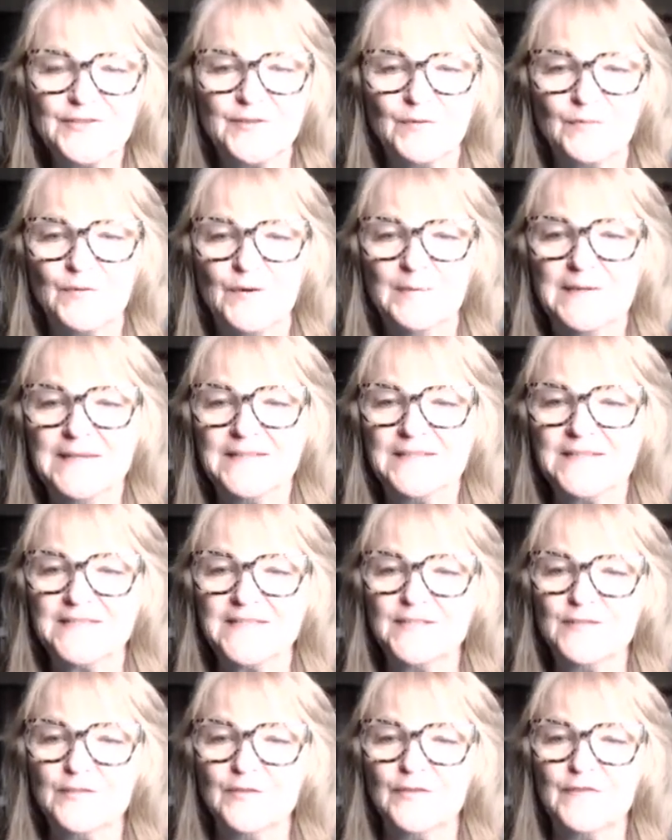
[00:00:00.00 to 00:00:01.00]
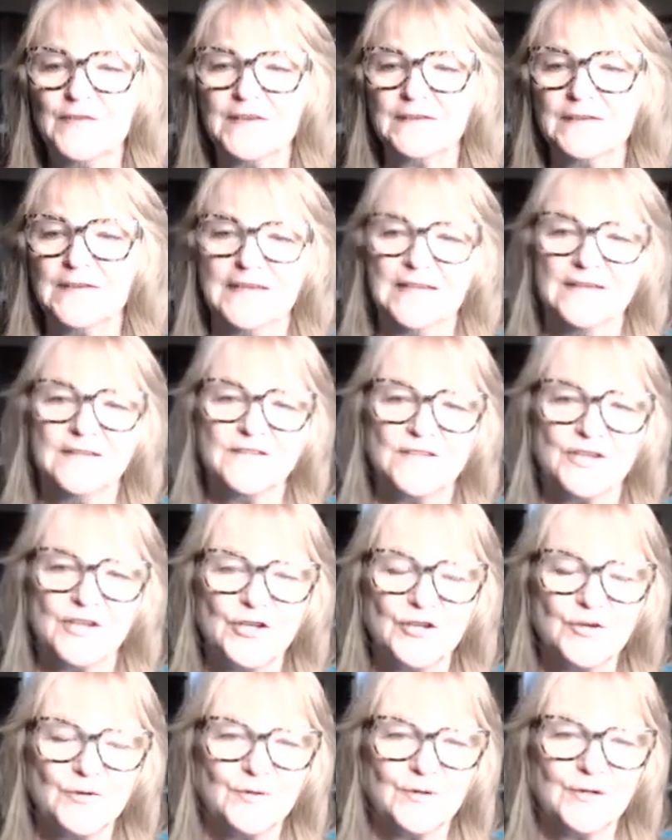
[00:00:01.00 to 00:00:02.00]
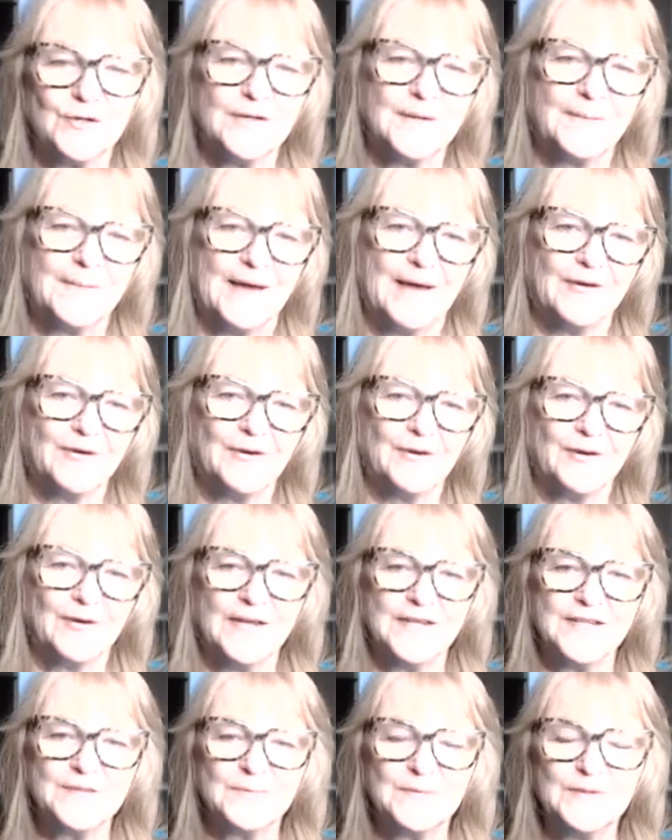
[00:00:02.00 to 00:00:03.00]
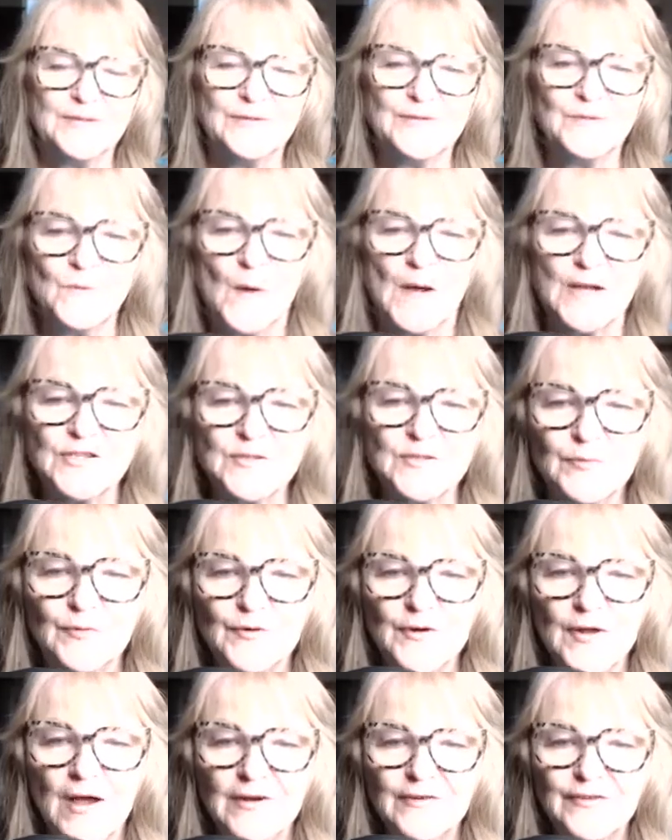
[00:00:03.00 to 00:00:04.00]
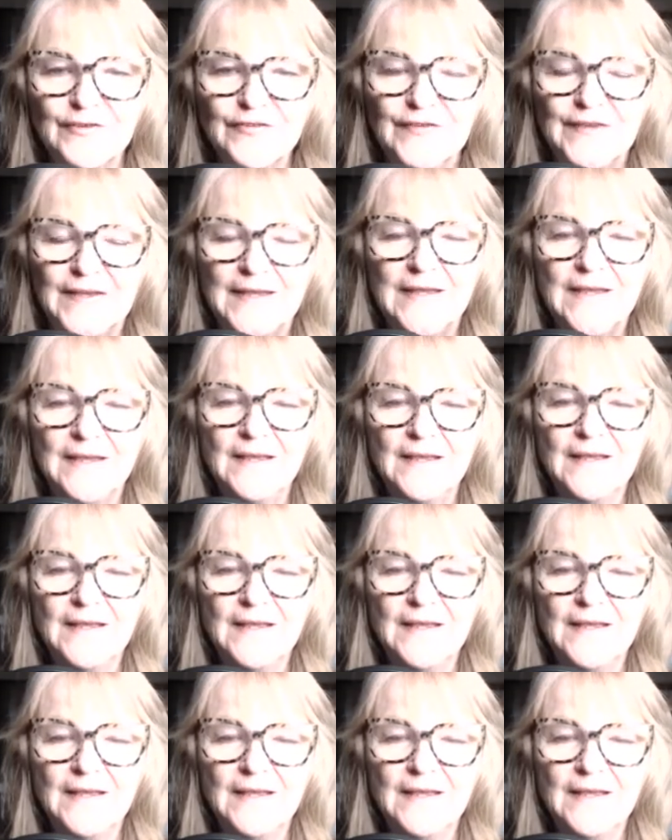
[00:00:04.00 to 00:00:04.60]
The woman is still feeling insecure about her husband who's watching pornography.